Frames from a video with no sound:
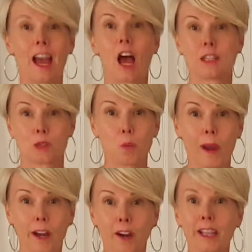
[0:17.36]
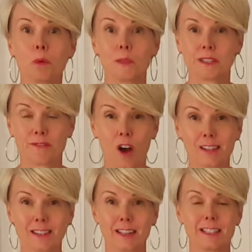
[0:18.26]
I swear, it was
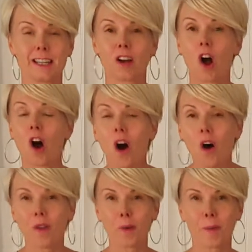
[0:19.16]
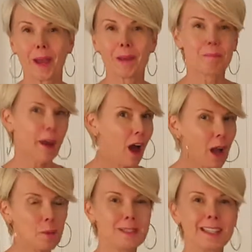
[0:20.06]
Yvonne's idea all the way, but
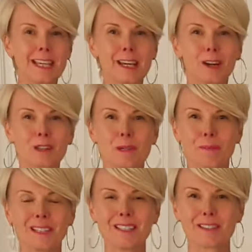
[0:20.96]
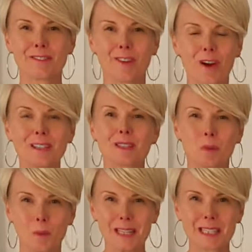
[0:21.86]
I was eager to please Yvonne, so
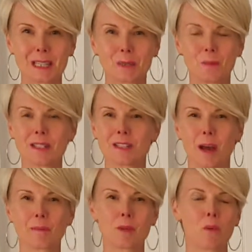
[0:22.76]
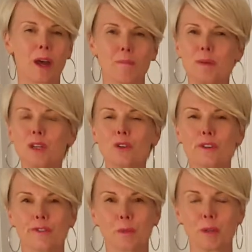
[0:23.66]
we did. We stopped in a
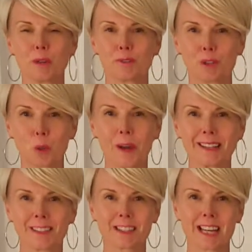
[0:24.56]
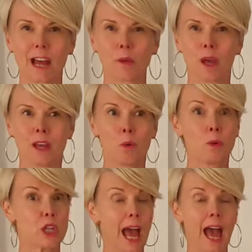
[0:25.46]
beautiful, beautiful, quaint little town,
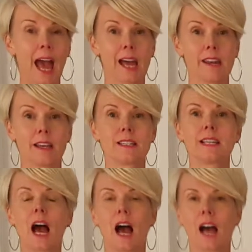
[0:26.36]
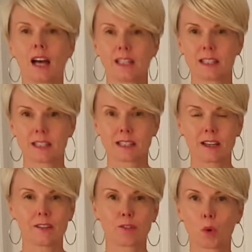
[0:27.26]
which had tons
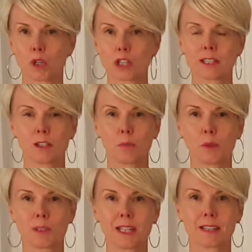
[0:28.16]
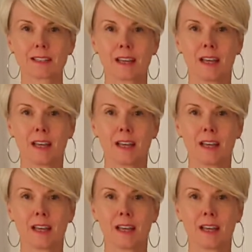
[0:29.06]
of gorgeous little boutiques.